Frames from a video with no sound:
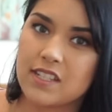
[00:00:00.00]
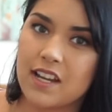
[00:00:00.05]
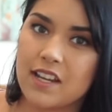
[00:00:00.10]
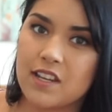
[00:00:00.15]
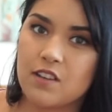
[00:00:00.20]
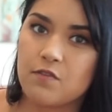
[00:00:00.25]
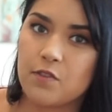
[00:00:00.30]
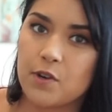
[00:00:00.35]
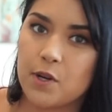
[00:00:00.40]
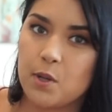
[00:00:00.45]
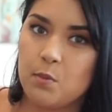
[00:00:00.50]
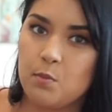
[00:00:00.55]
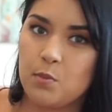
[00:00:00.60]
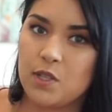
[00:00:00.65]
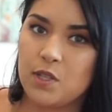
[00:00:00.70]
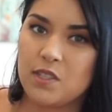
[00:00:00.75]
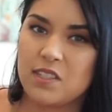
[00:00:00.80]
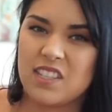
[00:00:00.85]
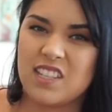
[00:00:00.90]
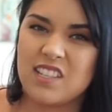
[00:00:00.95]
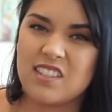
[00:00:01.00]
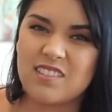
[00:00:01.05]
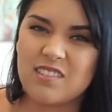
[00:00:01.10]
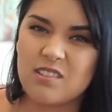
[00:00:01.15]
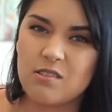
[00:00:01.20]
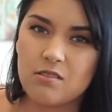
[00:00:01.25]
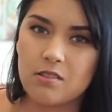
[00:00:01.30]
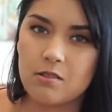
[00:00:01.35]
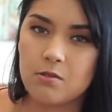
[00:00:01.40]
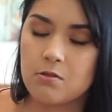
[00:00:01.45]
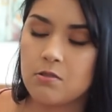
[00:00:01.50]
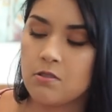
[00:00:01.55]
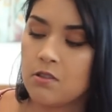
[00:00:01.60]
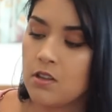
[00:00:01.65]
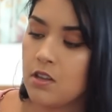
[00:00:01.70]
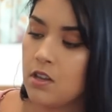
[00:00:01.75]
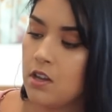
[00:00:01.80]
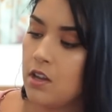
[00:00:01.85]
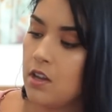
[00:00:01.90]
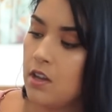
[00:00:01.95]
tying for him because he's still little.
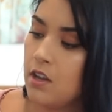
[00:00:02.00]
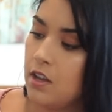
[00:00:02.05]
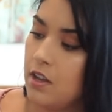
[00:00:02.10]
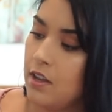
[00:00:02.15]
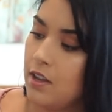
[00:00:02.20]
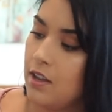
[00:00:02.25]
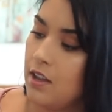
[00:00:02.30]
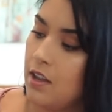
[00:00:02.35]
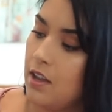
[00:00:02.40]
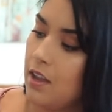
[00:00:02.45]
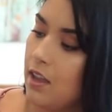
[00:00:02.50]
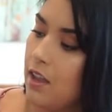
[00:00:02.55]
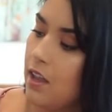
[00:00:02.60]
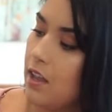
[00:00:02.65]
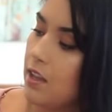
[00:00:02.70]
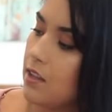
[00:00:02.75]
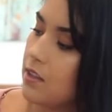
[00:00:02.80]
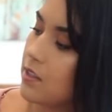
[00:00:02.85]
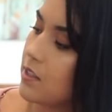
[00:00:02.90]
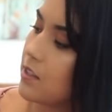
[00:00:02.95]
And